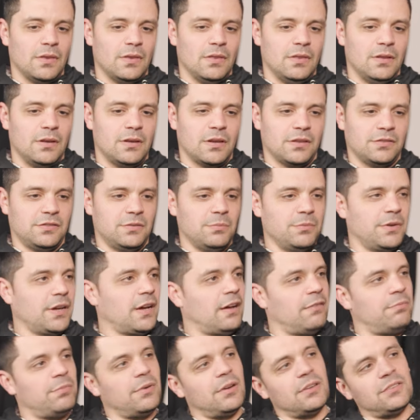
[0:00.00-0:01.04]
the custom
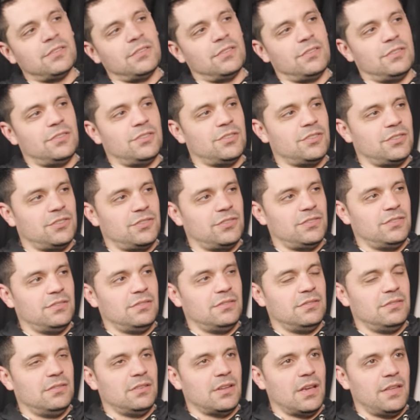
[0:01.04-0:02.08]
golf balls is just,
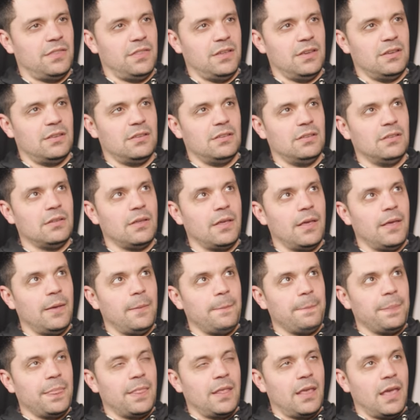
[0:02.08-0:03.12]
I think,
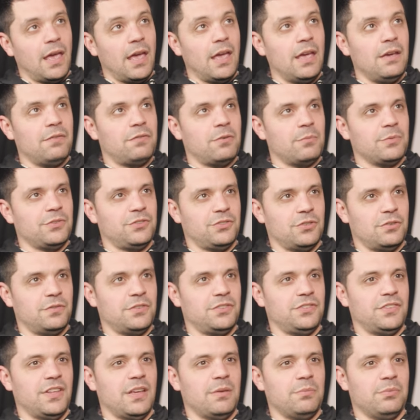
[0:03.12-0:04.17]
A, from a
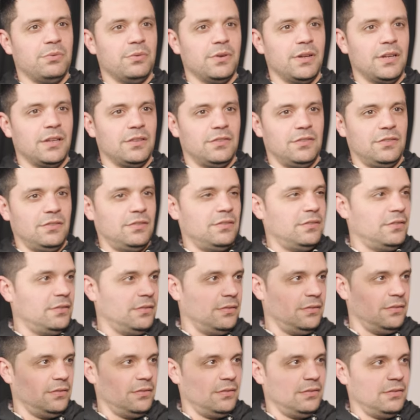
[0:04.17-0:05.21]
service standpoint, it's
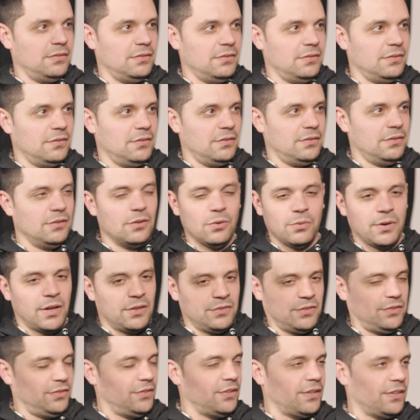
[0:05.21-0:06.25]
no one
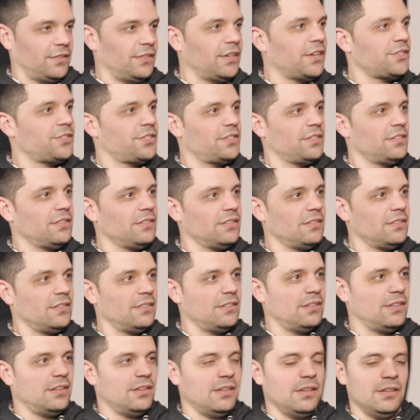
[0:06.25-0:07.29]
else is going to touch it.
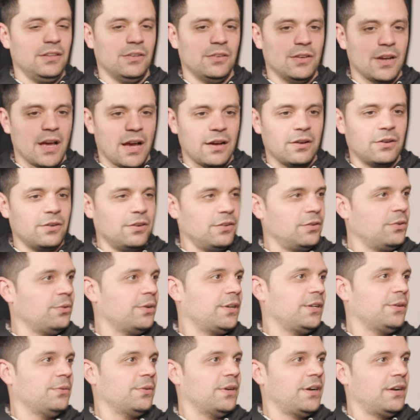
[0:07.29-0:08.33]
You're not going to go
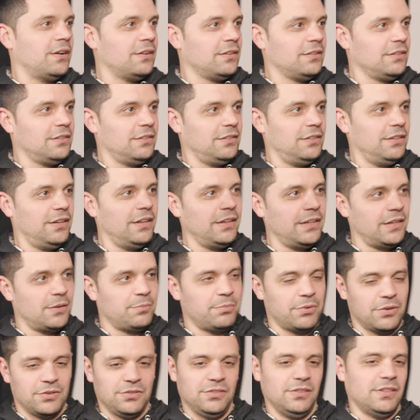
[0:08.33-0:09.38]
anywhere and get a
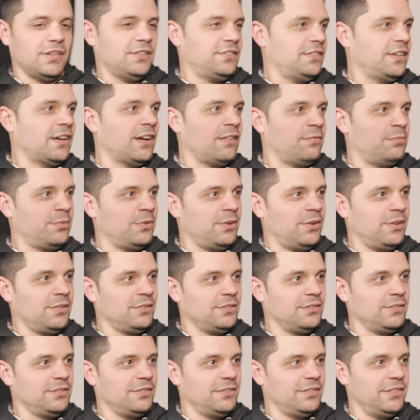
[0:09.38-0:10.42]
personalized golf ball
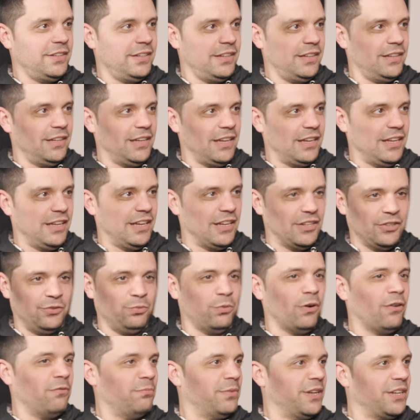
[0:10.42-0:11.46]
right away that in
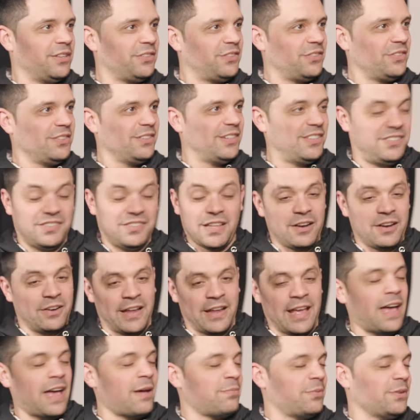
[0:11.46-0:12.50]
12 minutes. Yeah. It's not going
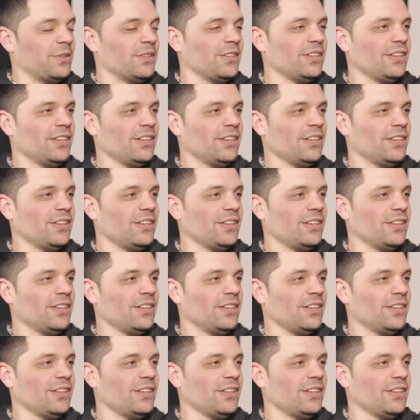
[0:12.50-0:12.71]
to happen.